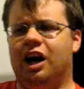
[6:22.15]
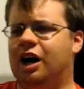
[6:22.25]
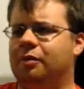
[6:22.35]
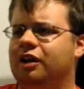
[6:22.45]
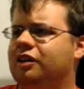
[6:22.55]

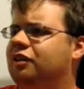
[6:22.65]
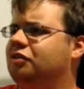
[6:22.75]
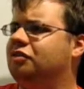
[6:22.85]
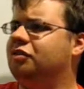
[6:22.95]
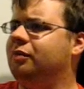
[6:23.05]
I mean,
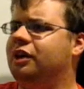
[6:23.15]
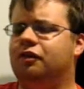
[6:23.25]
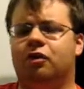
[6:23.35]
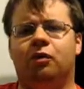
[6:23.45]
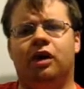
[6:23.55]
there's so many
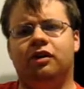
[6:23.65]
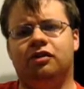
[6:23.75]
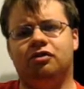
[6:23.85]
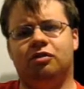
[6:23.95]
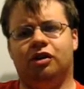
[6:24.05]
different ways
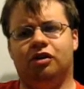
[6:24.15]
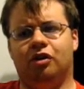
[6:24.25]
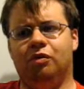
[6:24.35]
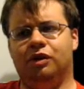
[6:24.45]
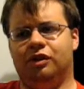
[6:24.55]
that you can
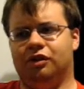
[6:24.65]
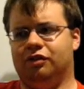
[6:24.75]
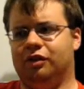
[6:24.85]
go with this.